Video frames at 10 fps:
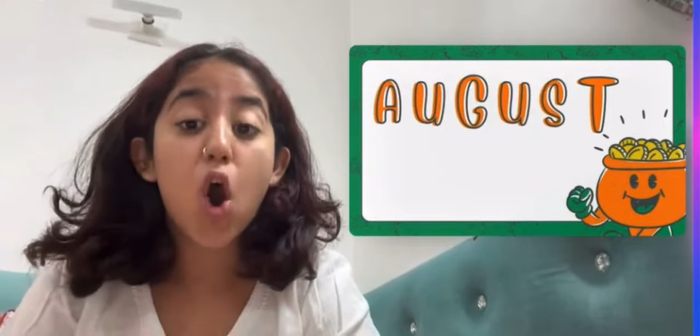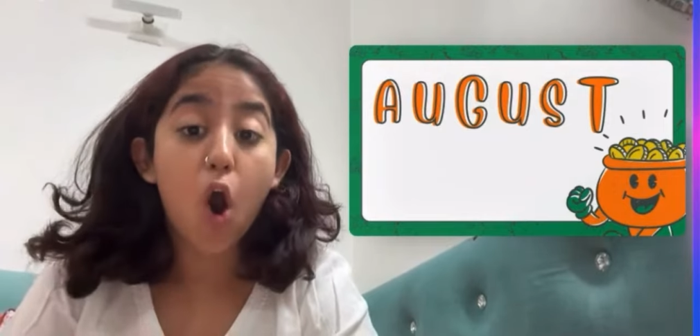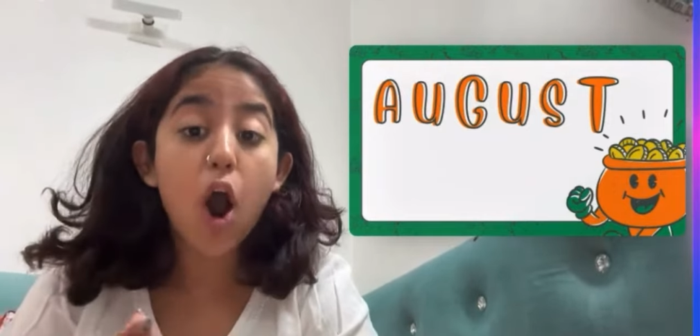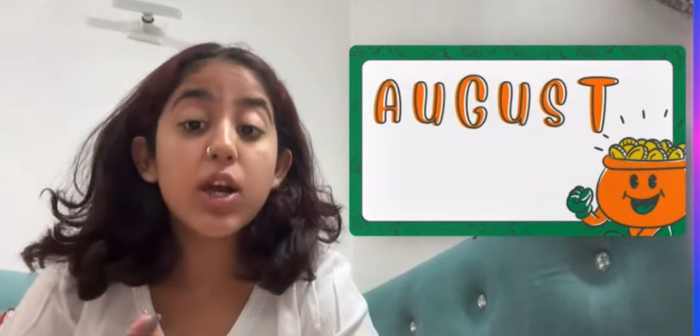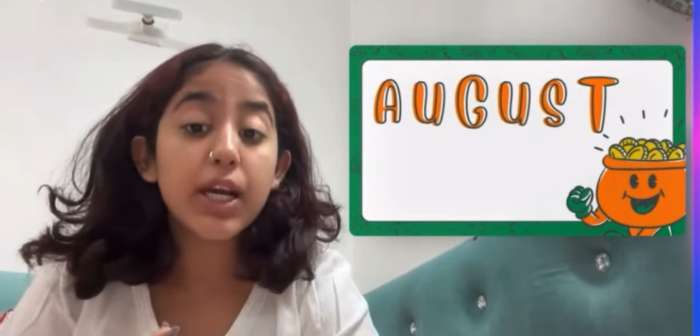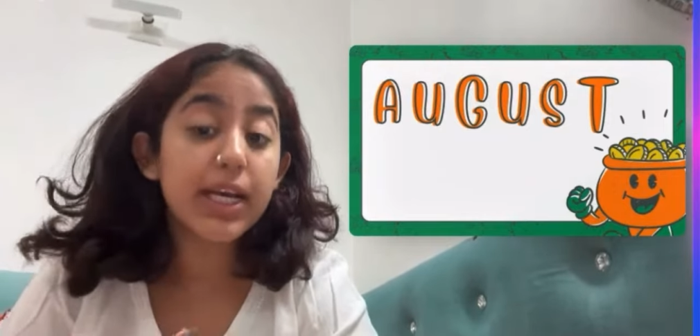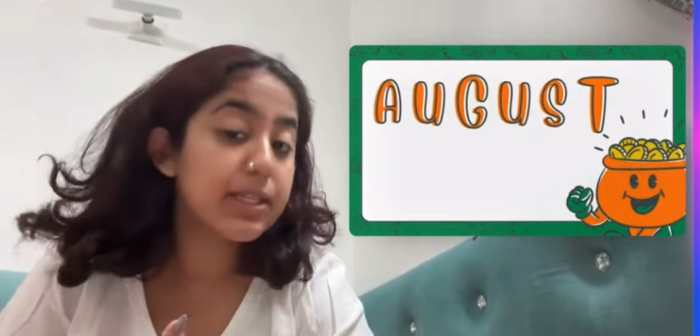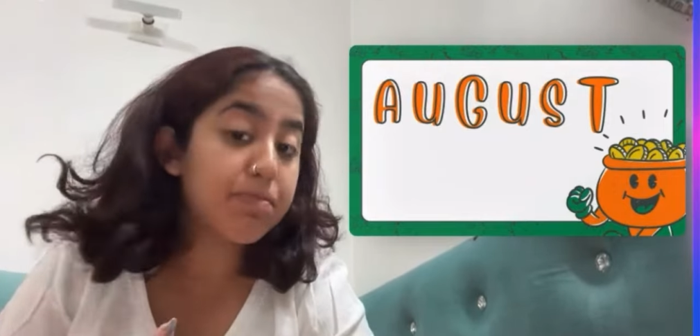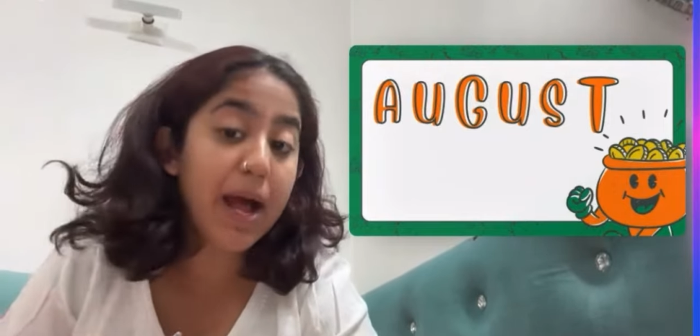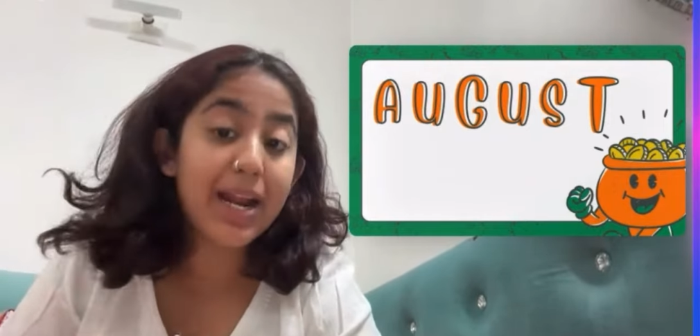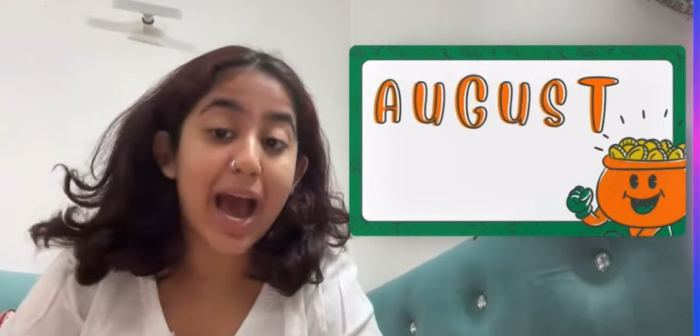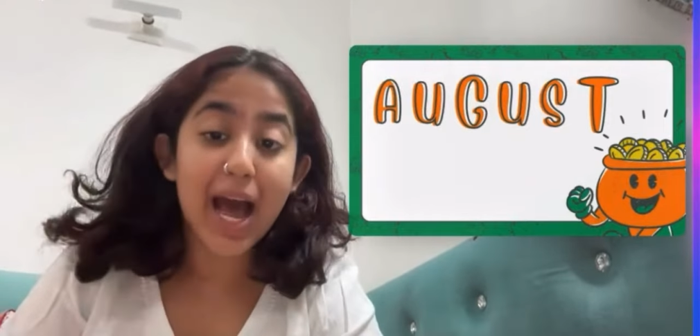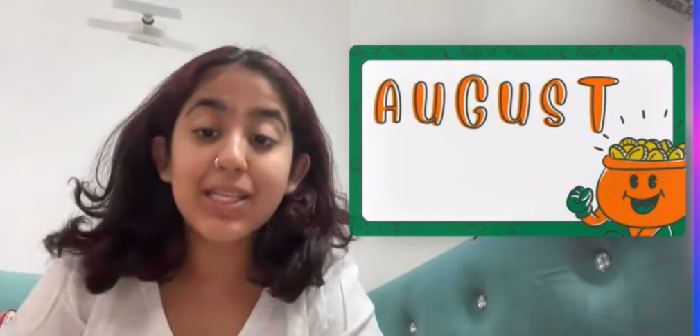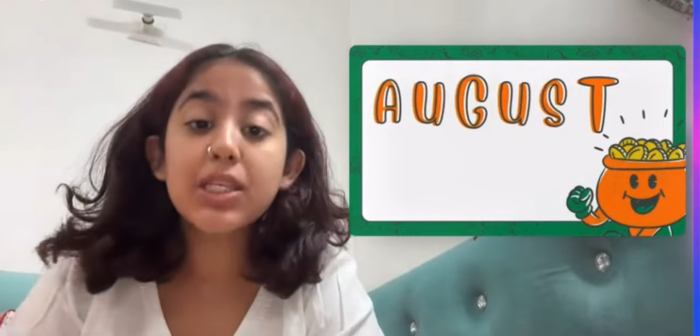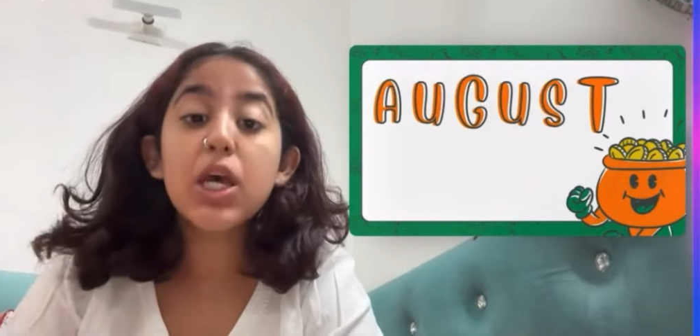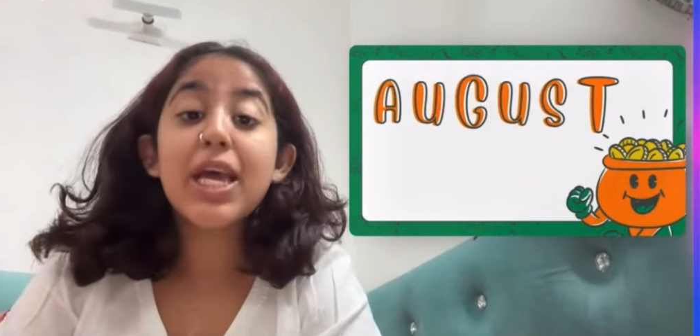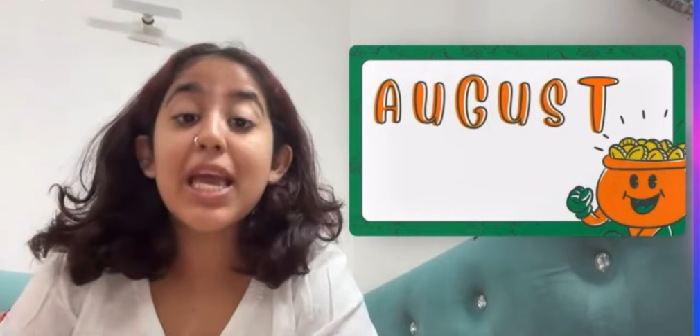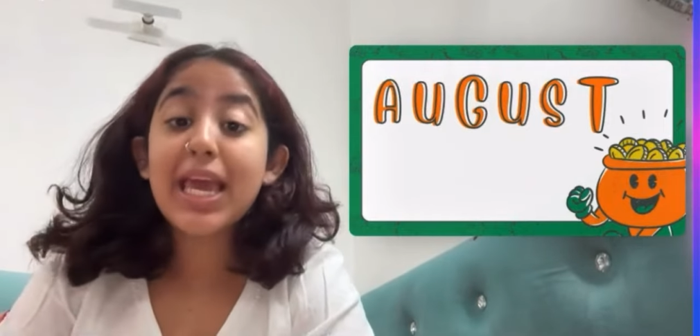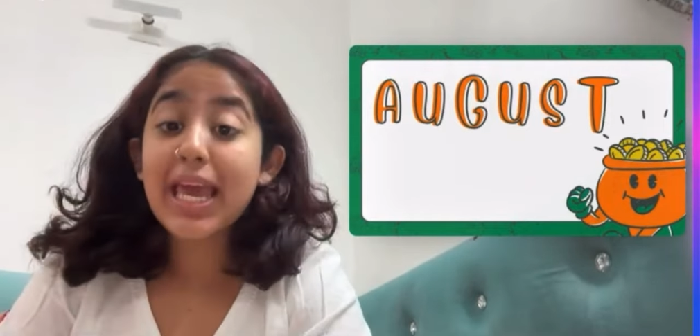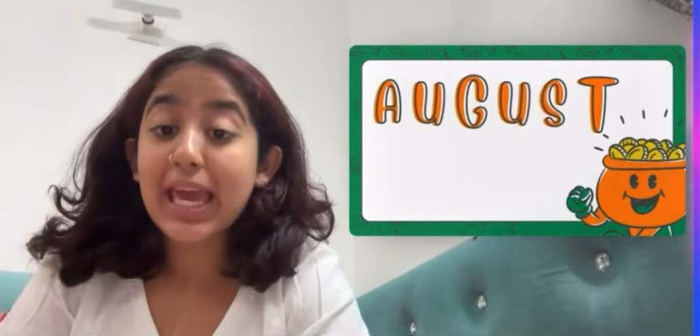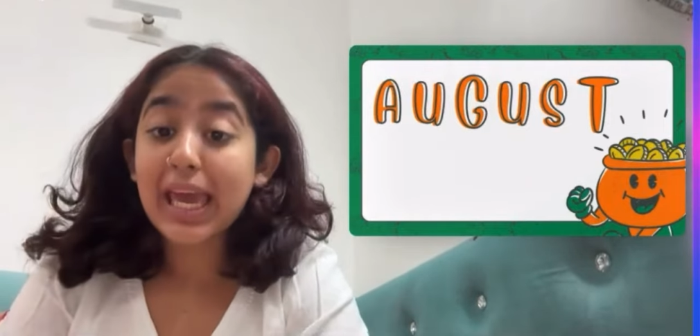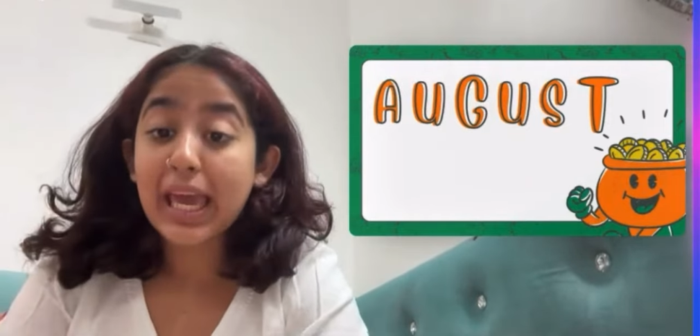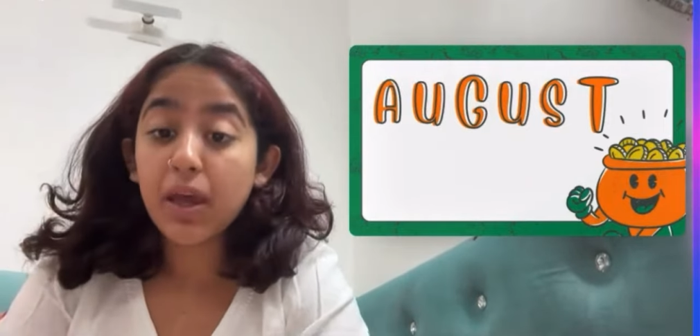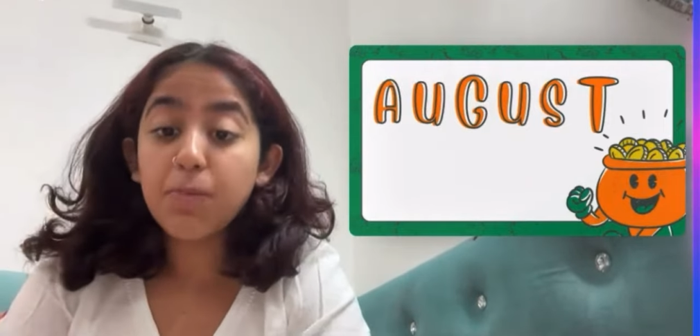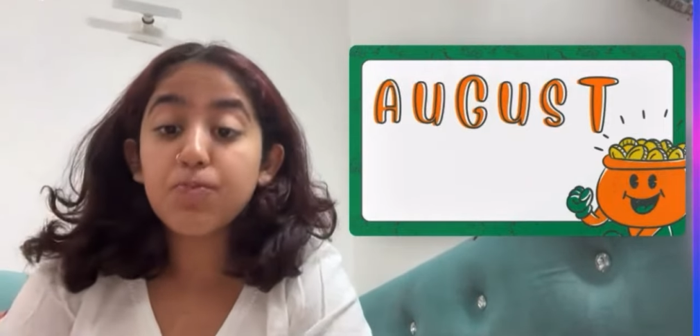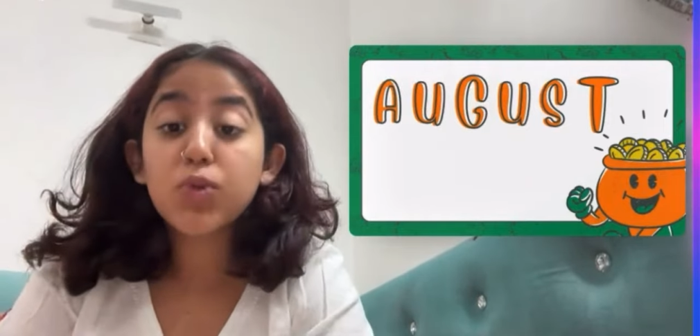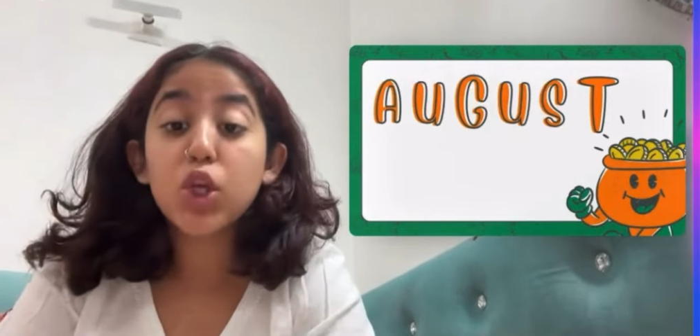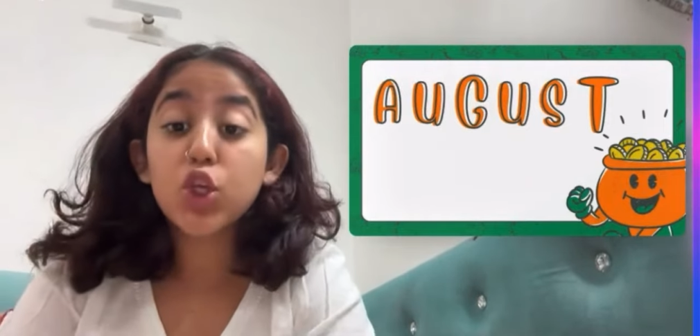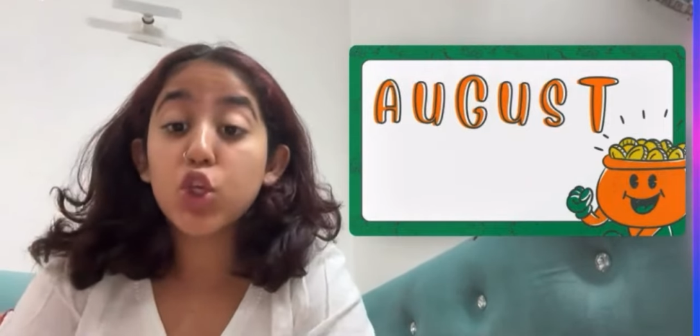Aug is spelled as A-U-G.